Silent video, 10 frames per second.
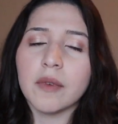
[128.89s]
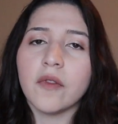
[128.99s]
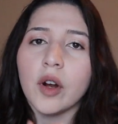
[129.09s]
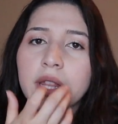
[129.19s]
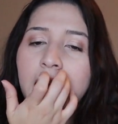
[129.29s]

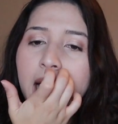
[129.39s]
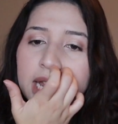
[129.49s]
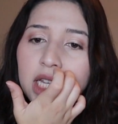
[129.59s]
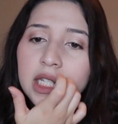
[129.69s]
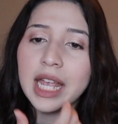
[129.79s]
Before that,
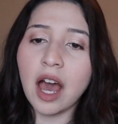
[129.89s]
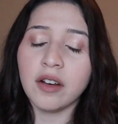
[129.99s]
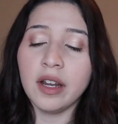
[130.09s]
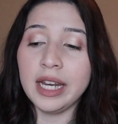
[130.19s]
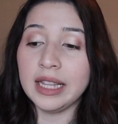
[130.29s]
I could
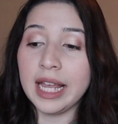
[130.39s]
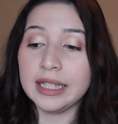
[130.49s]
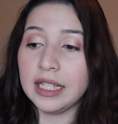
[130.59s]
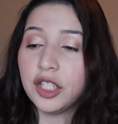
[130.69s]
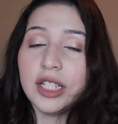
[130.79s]
count on it
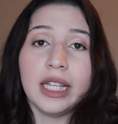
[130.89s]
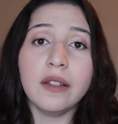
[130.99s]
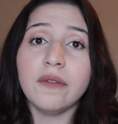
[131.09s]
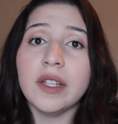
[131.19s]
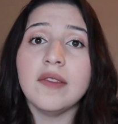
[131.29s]
like let's just say
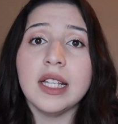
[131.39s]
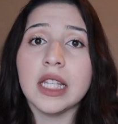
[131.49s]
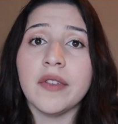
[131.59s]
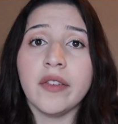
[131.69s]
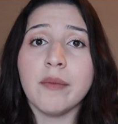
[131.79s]
the 15th
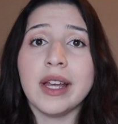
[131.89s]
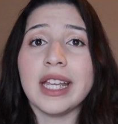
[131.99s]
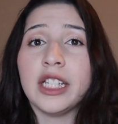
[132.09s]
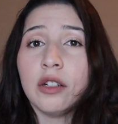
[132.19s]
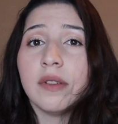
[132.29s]
of every month
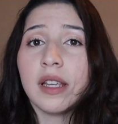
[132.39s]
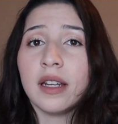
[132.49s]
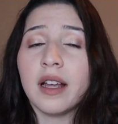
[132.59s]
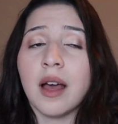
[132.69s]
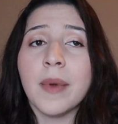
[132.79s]
I knew was
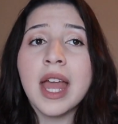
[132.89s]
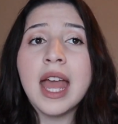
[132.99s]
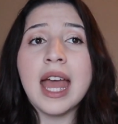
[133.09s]
going to come.